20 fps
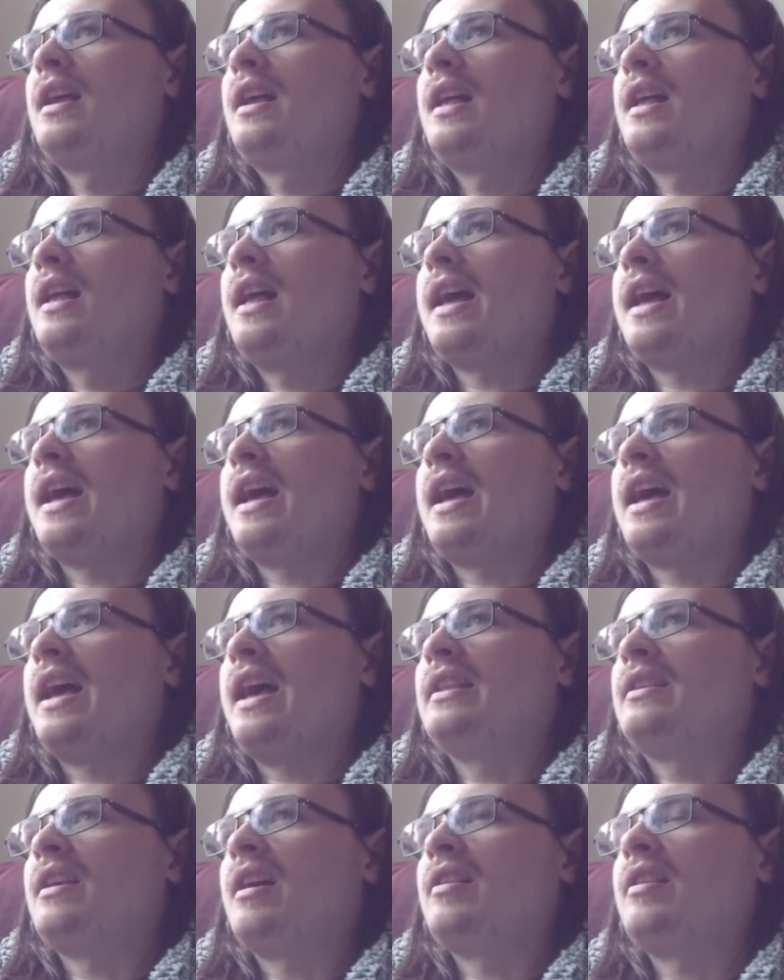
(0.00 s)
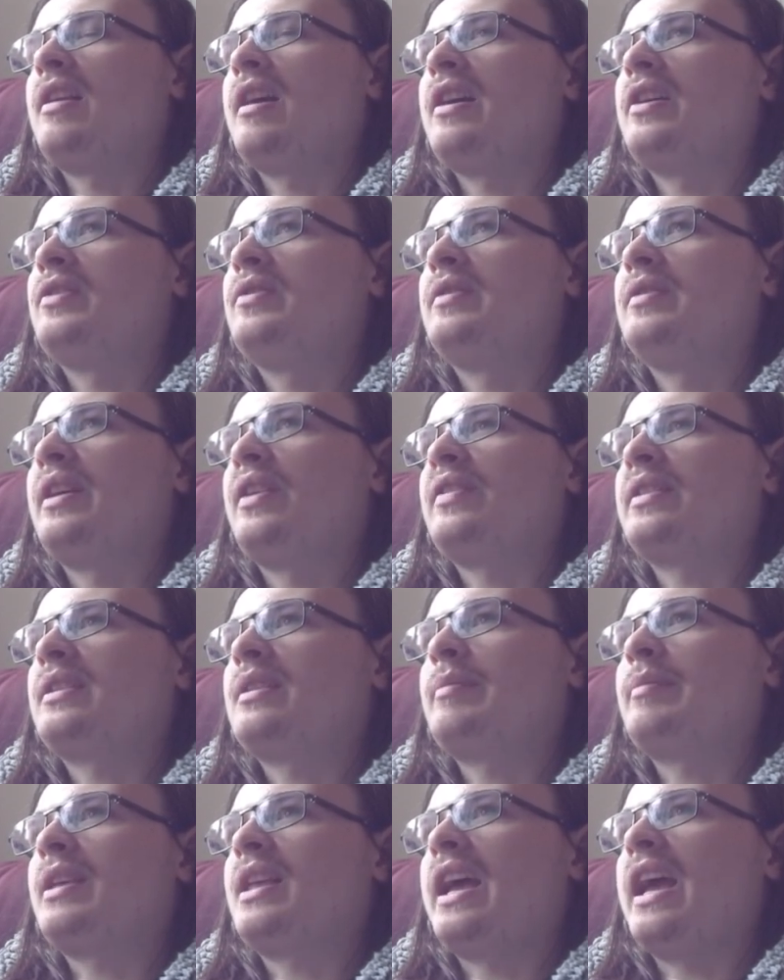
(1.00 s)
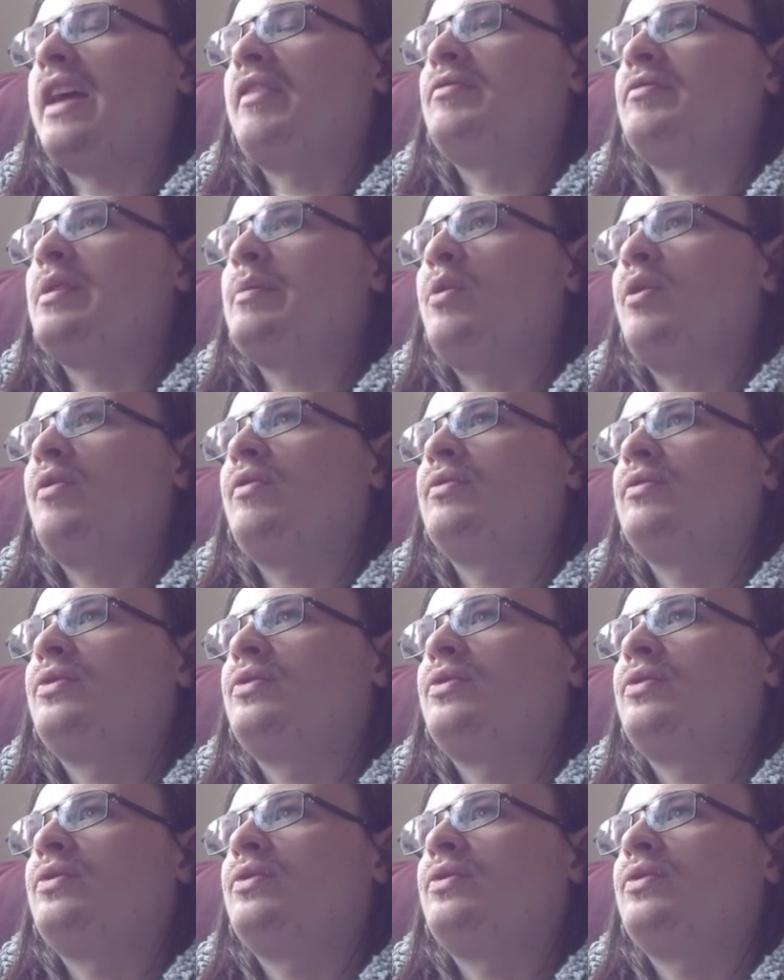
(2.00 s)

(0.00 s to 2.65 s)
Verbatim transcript: Uh, don't know if it's gonna be like every month or